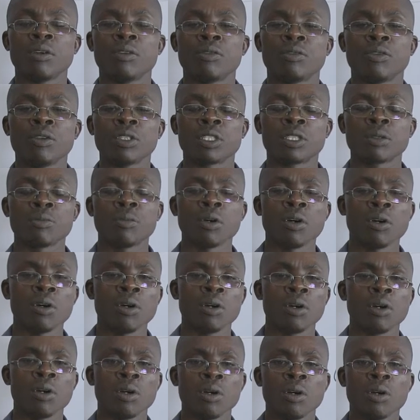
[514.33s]

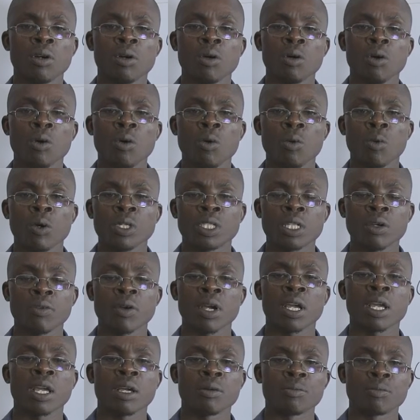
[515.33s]
football,
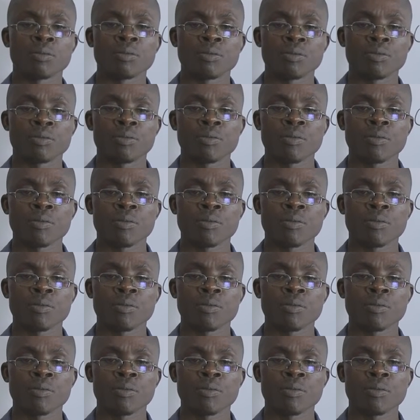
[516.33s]
whichever game.